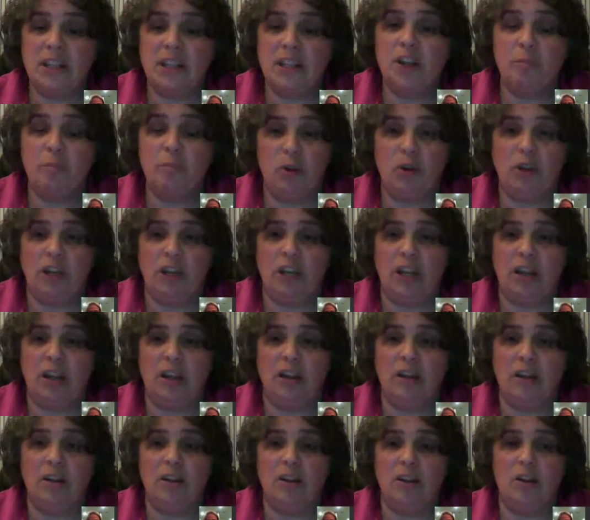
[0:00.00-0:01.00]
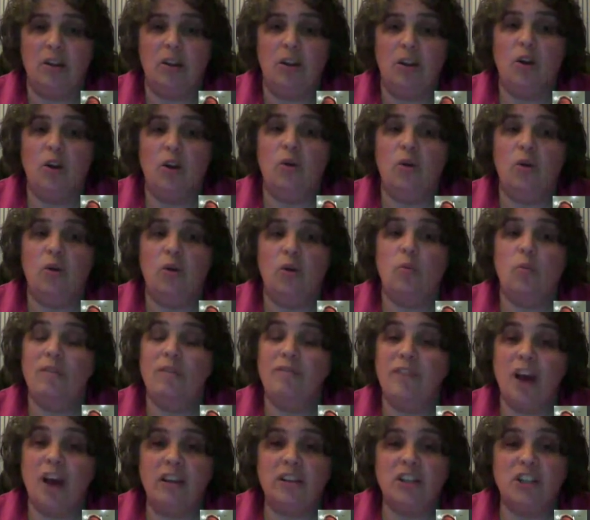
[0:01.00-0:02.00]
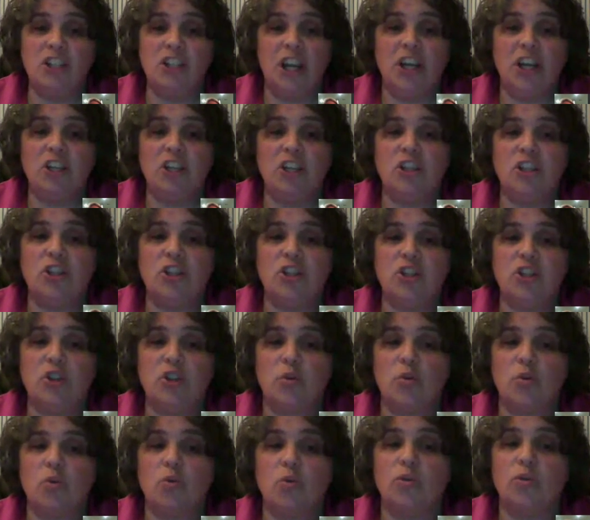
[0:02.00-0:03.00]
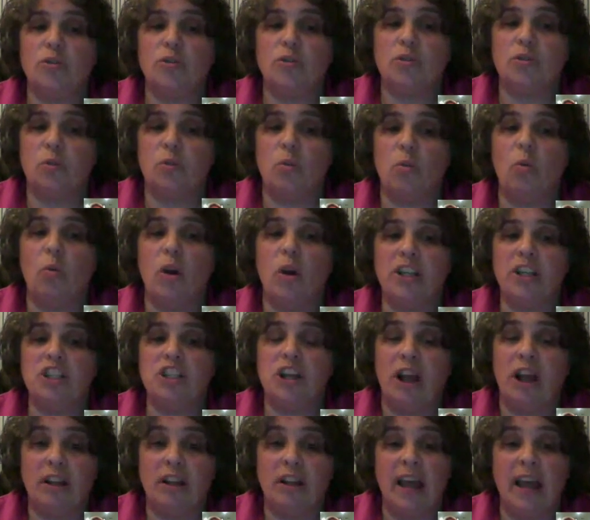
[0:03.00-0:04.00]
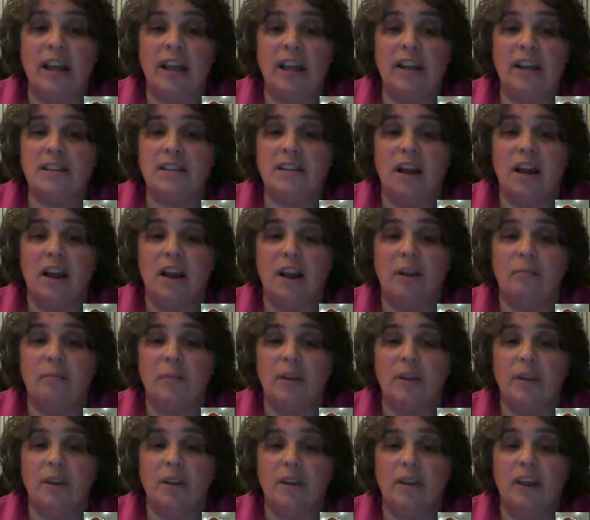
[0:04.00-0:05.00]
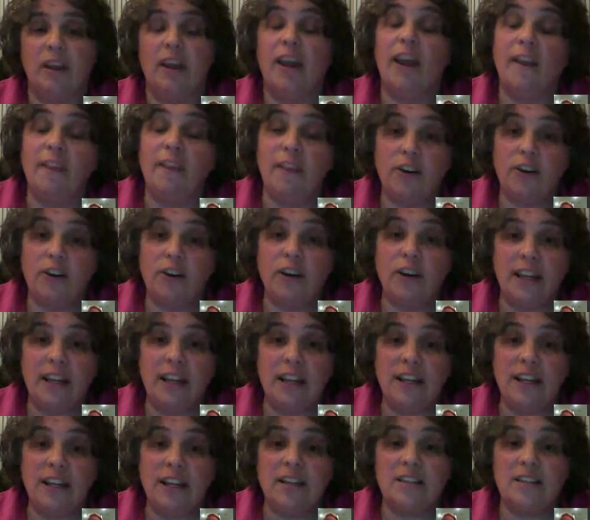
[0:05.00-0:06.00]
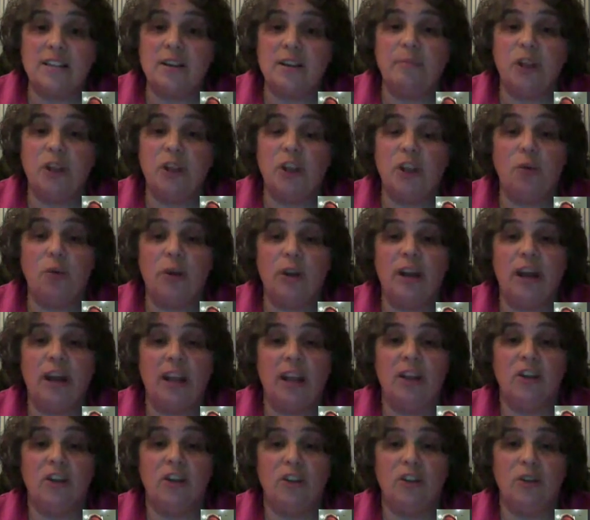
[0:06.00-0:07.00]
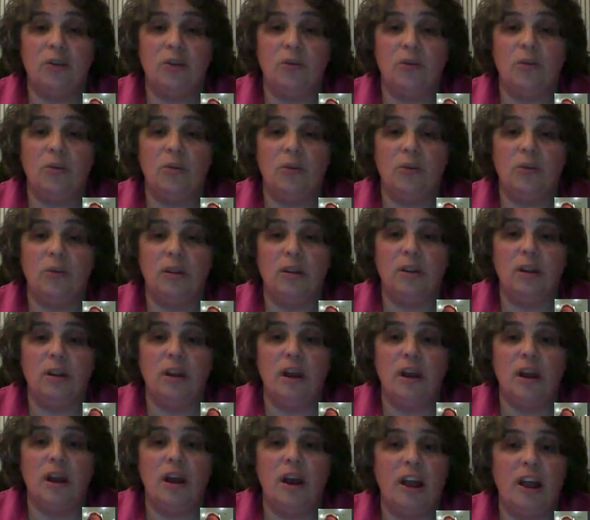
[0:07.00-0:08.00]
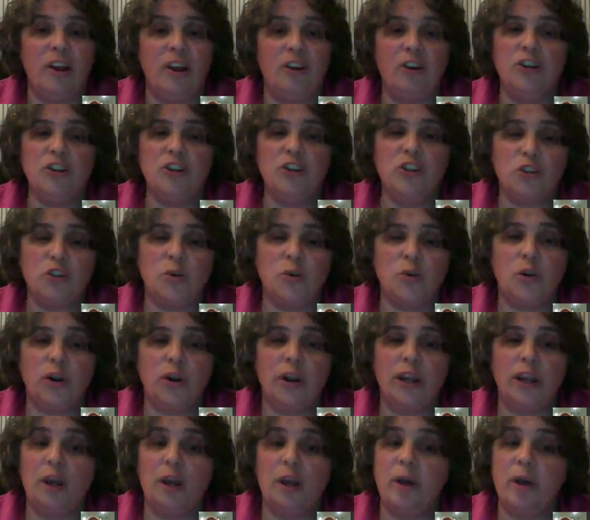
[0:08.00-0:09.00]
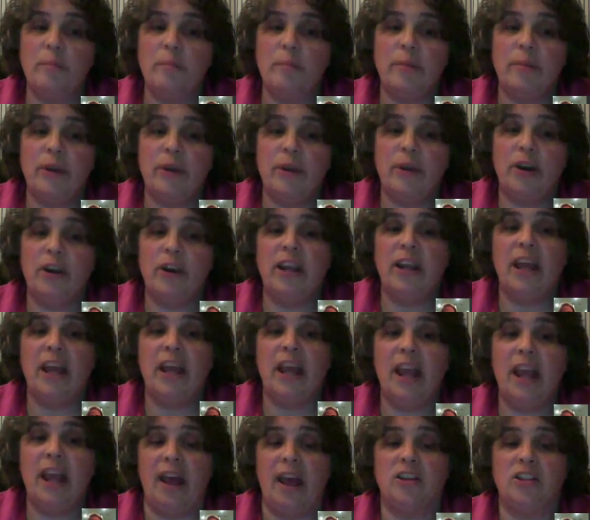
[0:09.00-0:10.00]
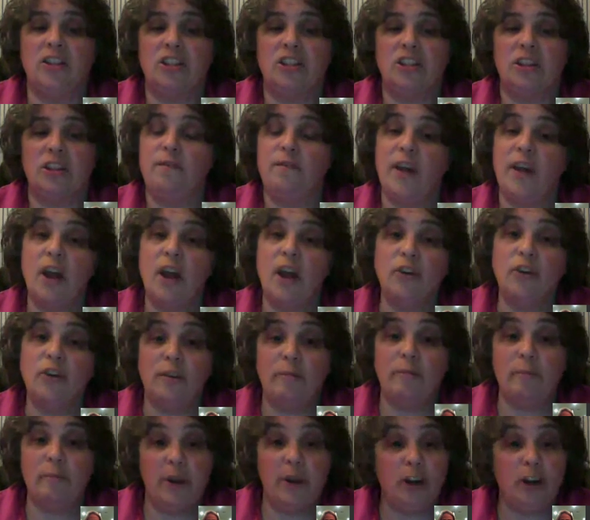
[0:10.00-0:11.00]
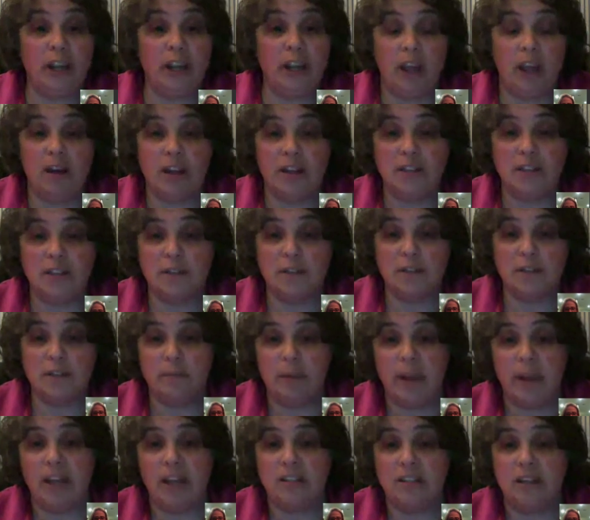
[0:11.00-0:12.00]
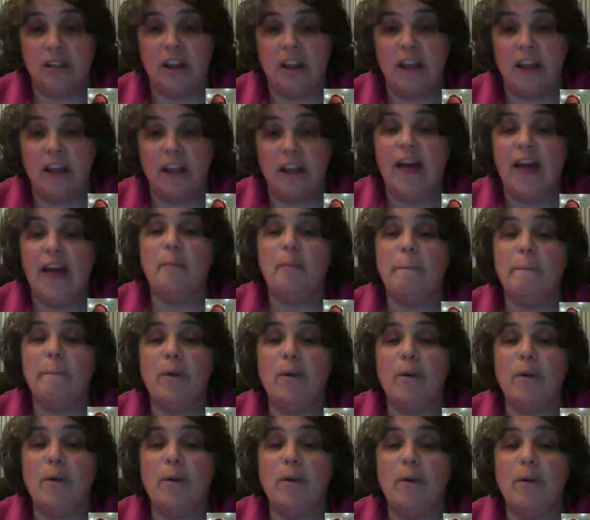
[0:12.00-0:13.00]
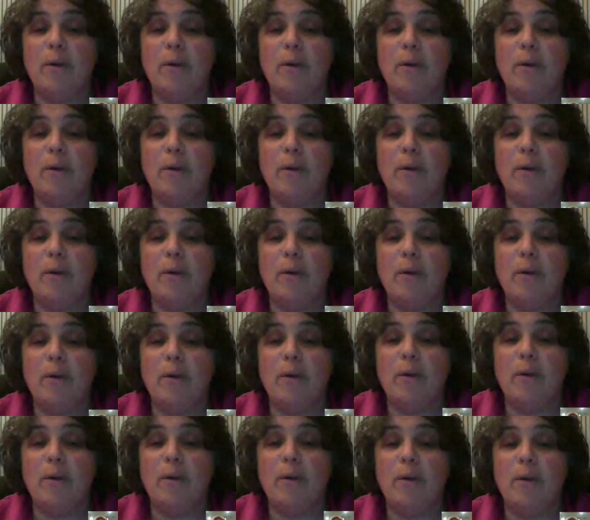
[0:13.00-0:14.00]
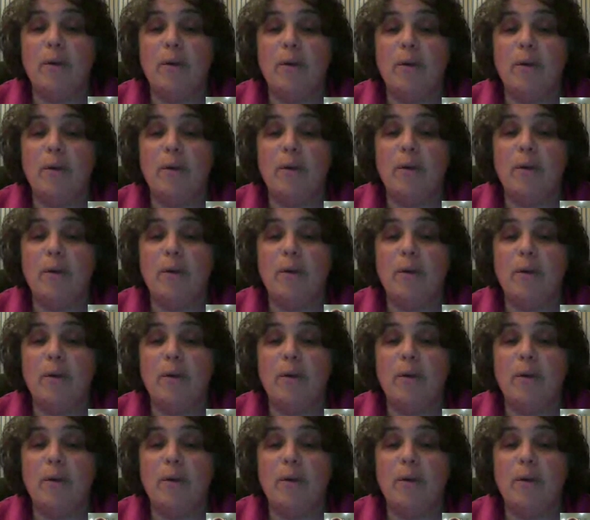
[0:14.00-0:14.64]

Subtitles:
in the community. We've got to change the schools one child at a time, and there is something you and I can do. I heard a story about Mary Kay Ash, the founder of Mary Kay Cosmetics, a multi-billion-dollar company.